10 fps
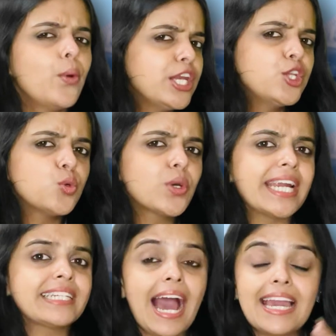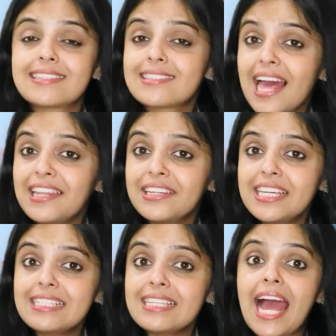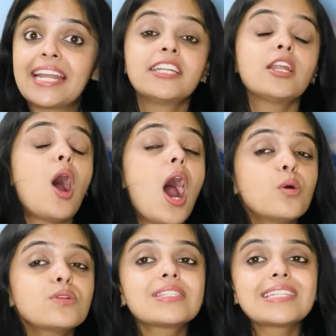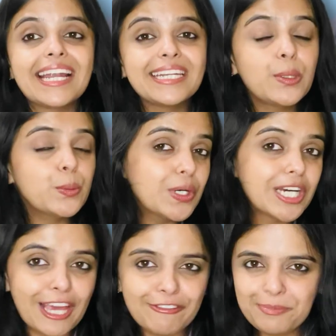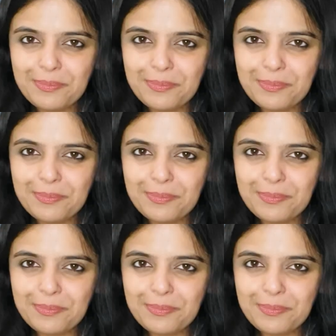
where you get high salaries and an outstanding work life